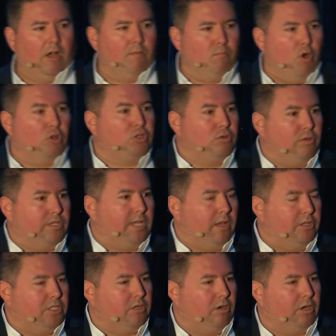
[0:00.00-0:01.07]
emotional
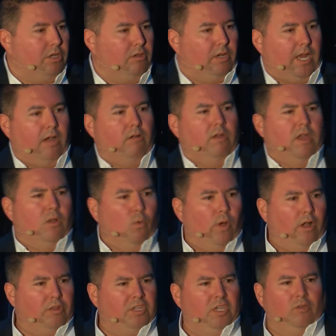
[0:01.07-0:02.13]
intelligent are you and how
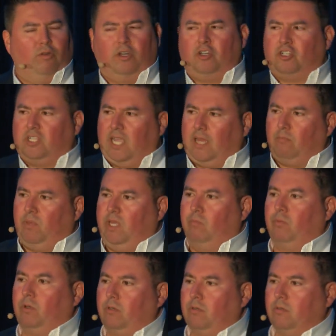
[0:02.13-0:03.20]
well do you understand
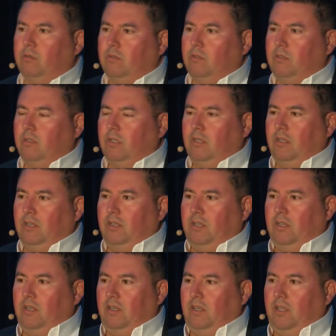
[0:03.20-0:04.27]
people?
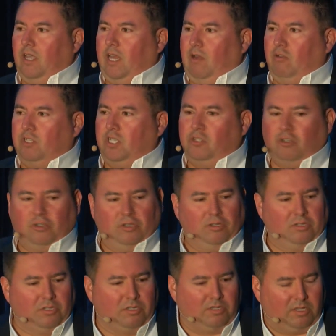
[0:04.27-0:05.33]
And I was
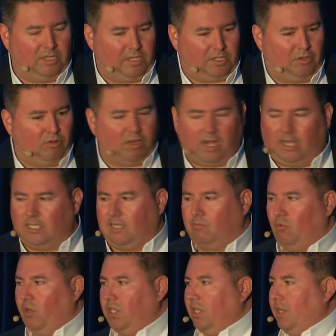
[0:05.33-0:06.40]
introduced to this new concept
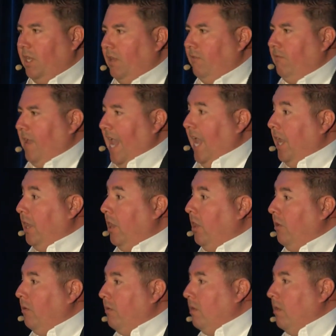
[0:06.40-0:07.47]
recently of AQ,